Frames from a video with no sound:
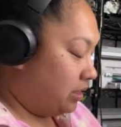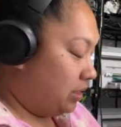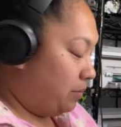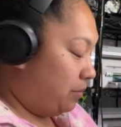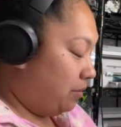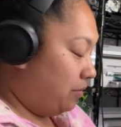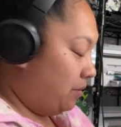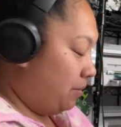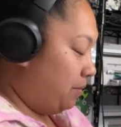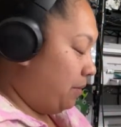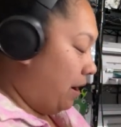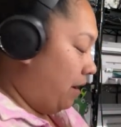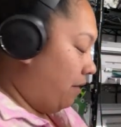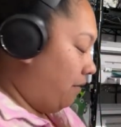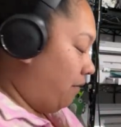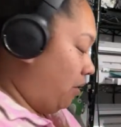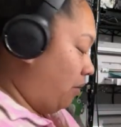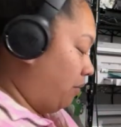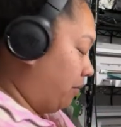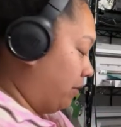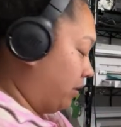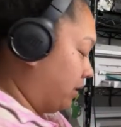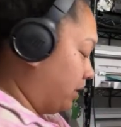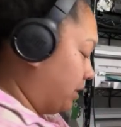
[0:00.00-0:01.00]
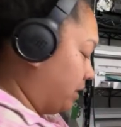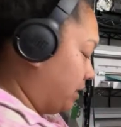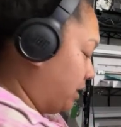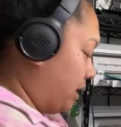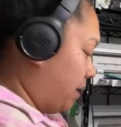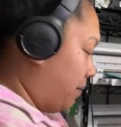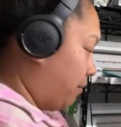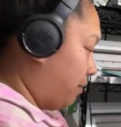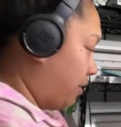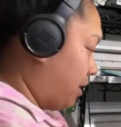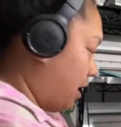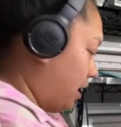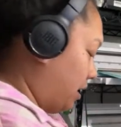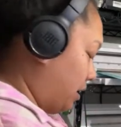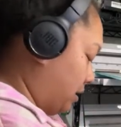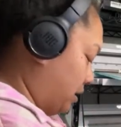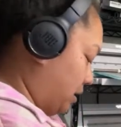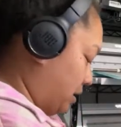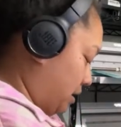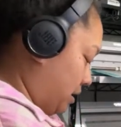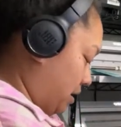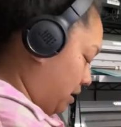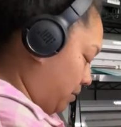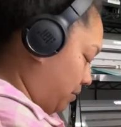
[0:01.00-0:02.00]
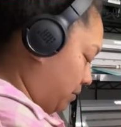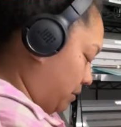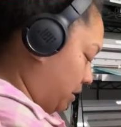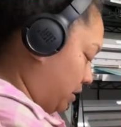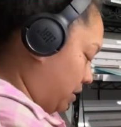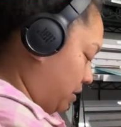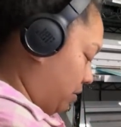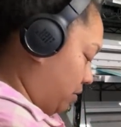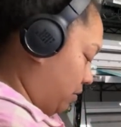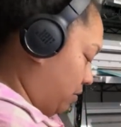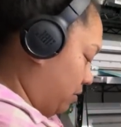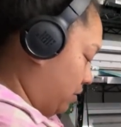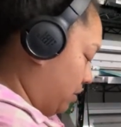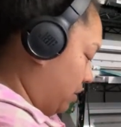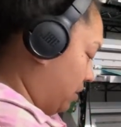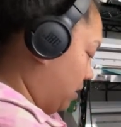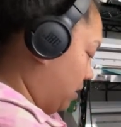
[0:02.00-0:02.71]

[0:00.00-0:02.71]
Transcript: some of them have almost the same things in them. So